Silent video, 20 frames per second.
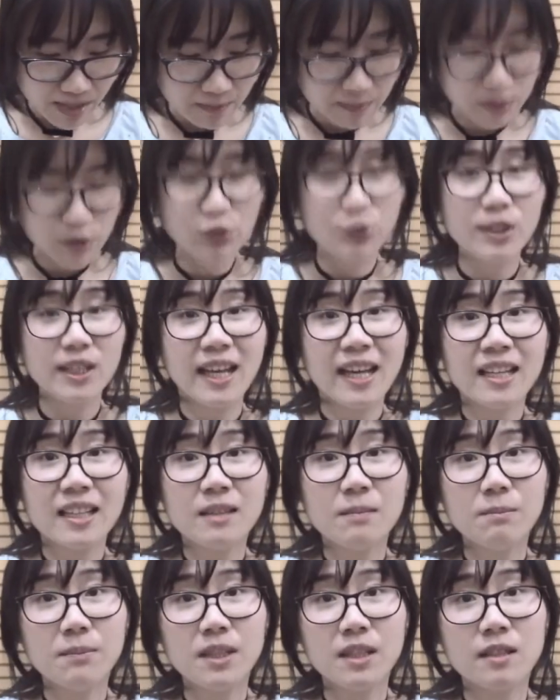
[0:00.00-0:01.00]
been able to get
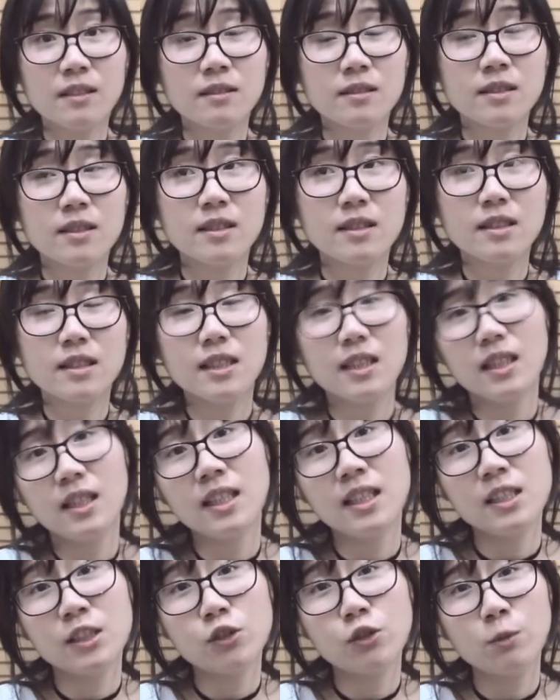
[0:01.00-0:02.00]
it because
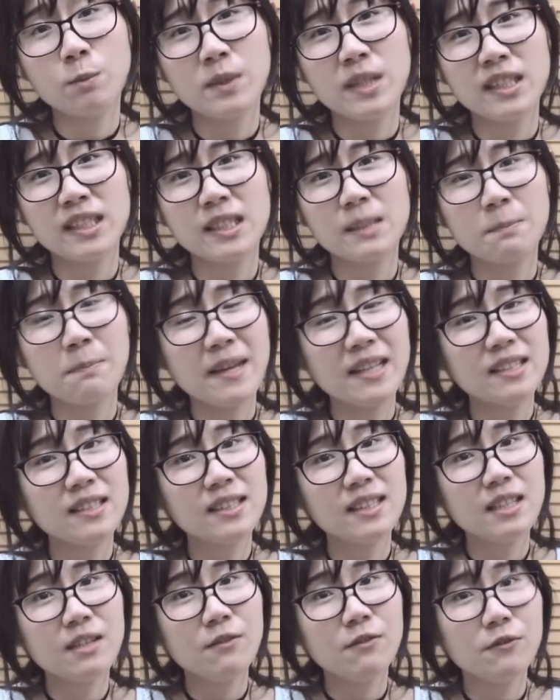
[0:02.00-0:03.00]
it is super
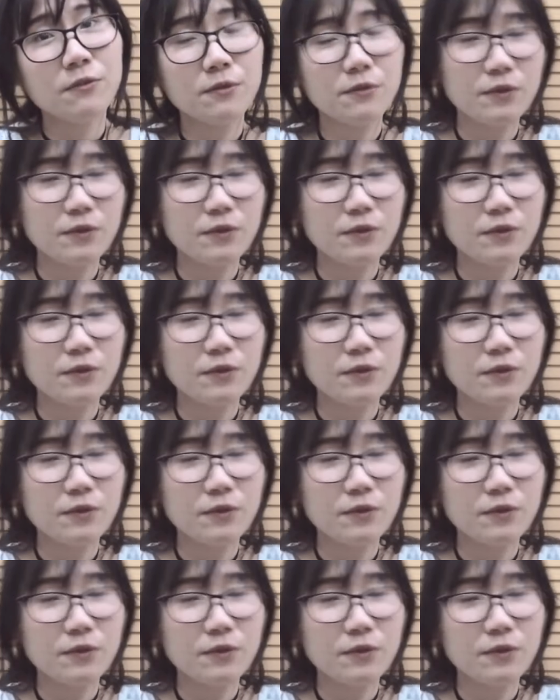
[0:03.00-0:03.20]
expensive